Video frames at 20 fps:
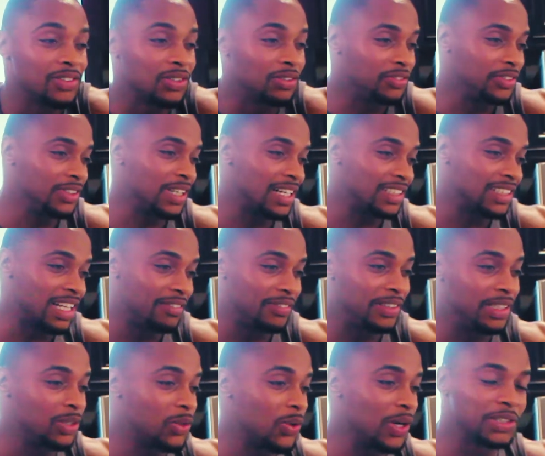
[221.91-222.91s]
So if you guys have
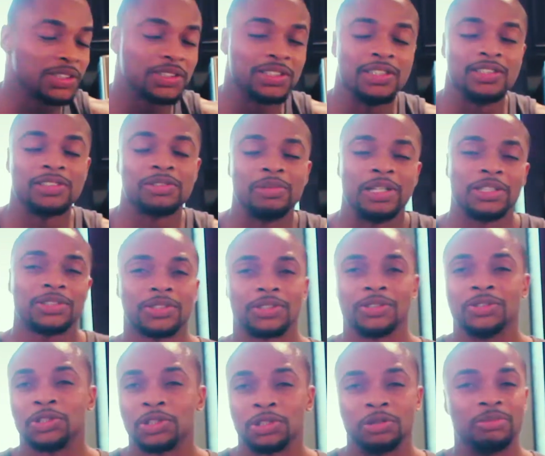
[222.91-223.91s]
any questions, make sure
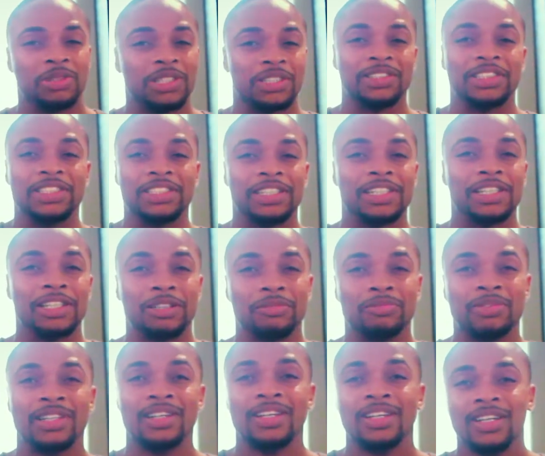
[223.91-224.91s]
you shoot me a
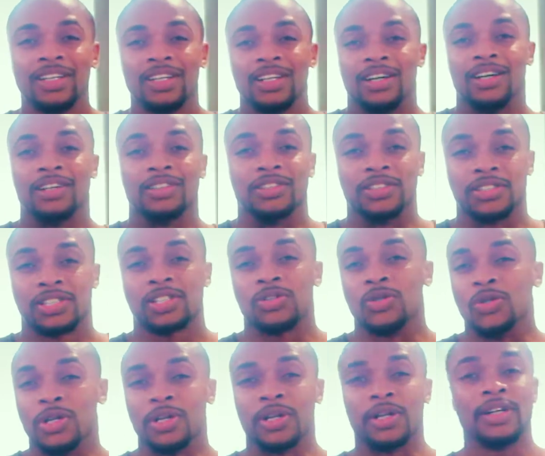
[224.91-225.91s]
DM
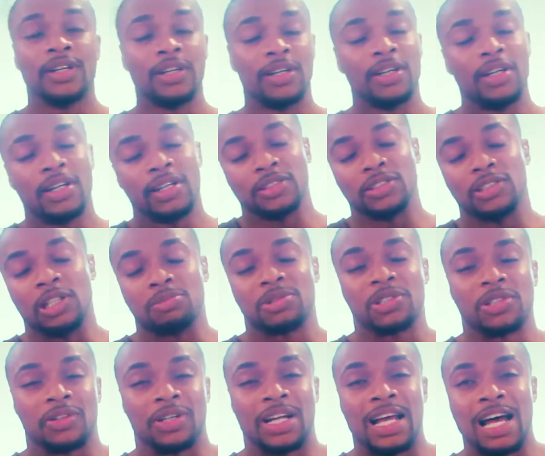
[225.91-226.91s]

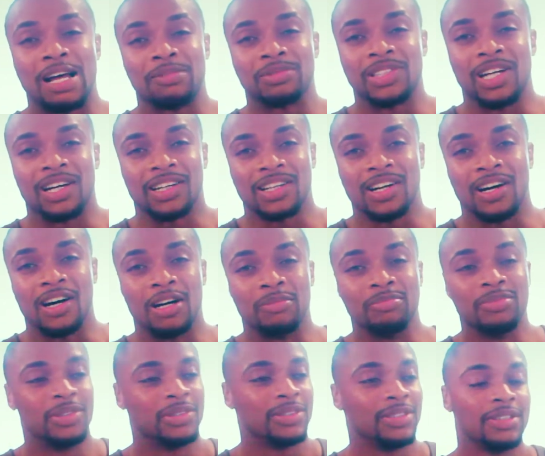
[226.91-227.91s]

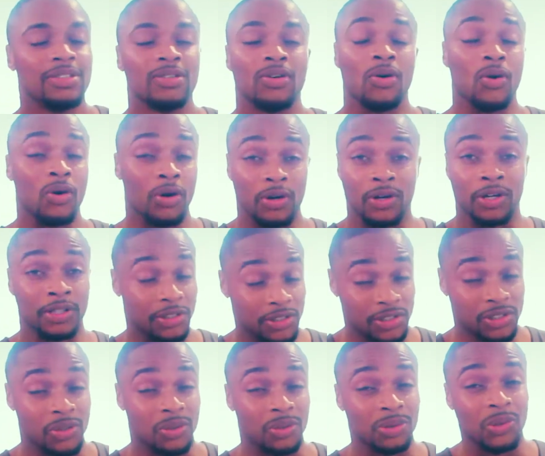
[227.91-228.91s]
jumpstartabs.com or
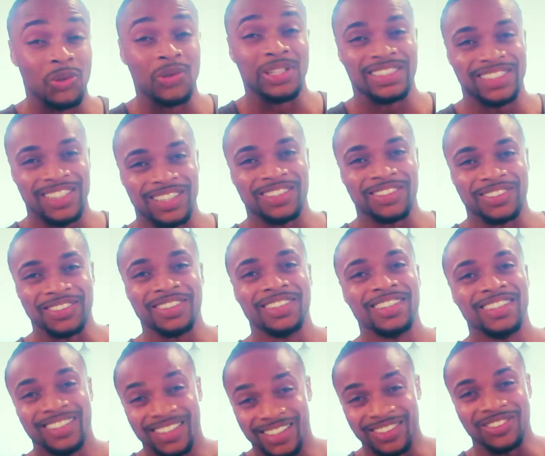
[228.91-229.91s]
Lloyd Taylor
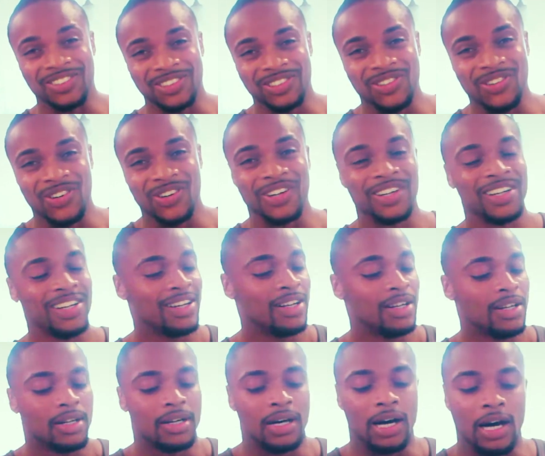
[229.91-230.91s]

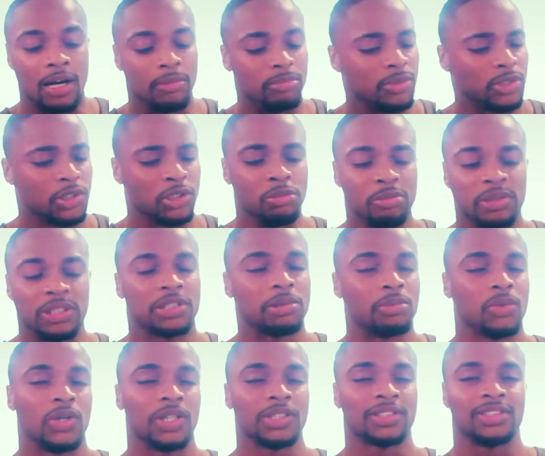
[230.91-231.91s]
shoot me
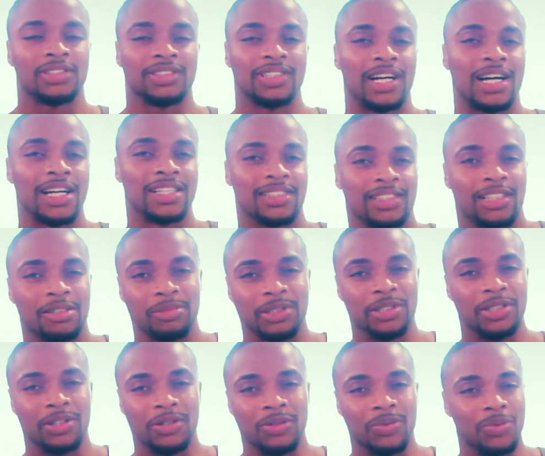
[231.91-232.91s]
some questions, guys, and let me
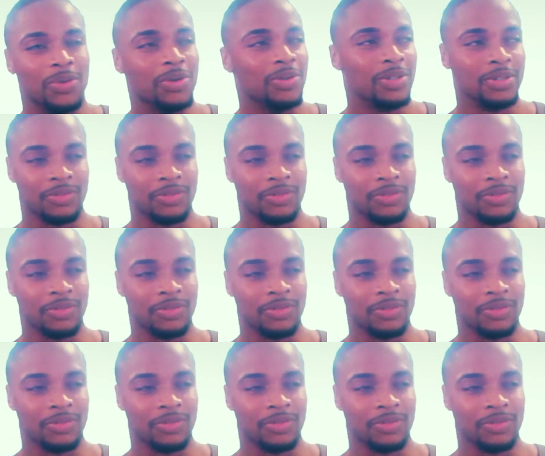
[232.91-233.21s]
know